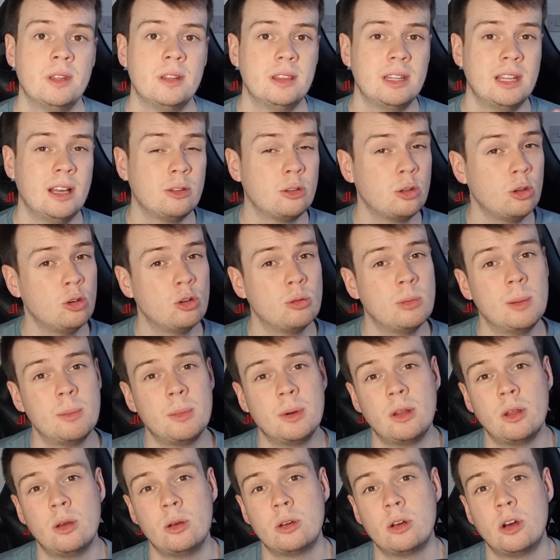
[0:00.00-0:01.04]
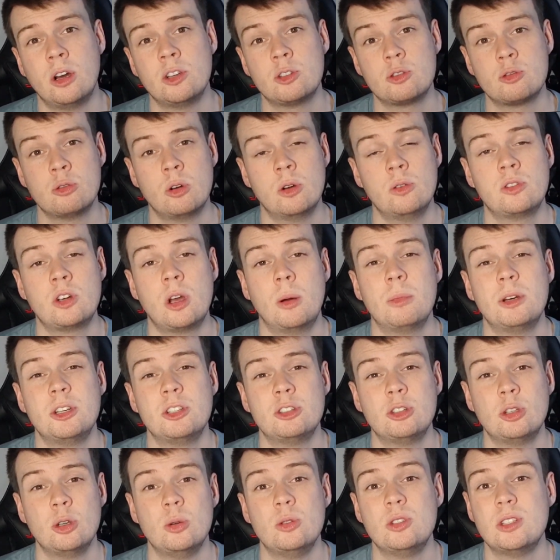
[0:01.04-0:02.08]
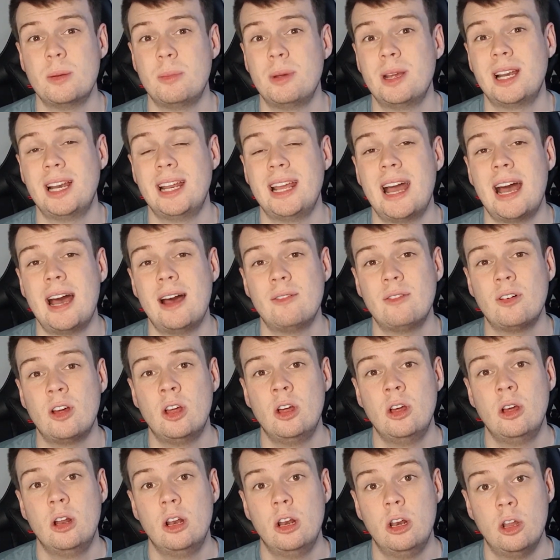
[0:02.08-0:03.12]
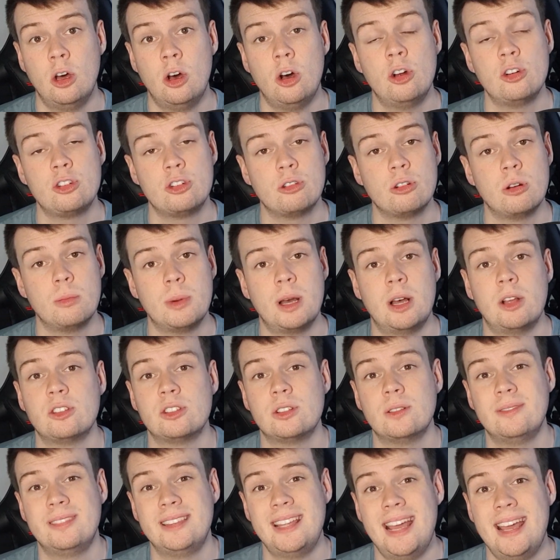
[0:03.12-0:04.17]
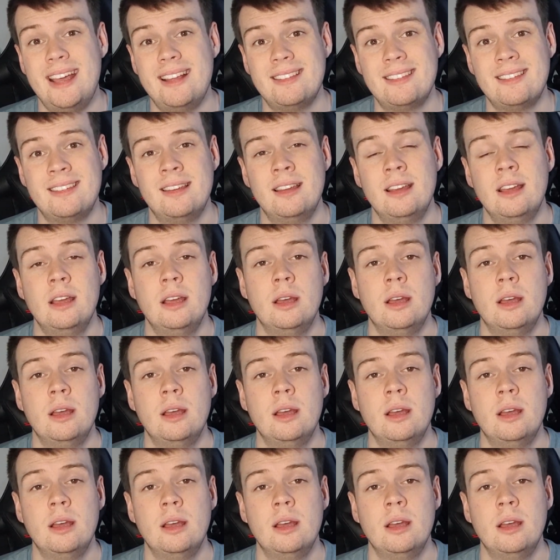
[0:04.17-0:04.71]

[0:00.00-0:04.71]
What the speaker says: Now, do remember, though, guys, growth companies do typically have larger amounts of debt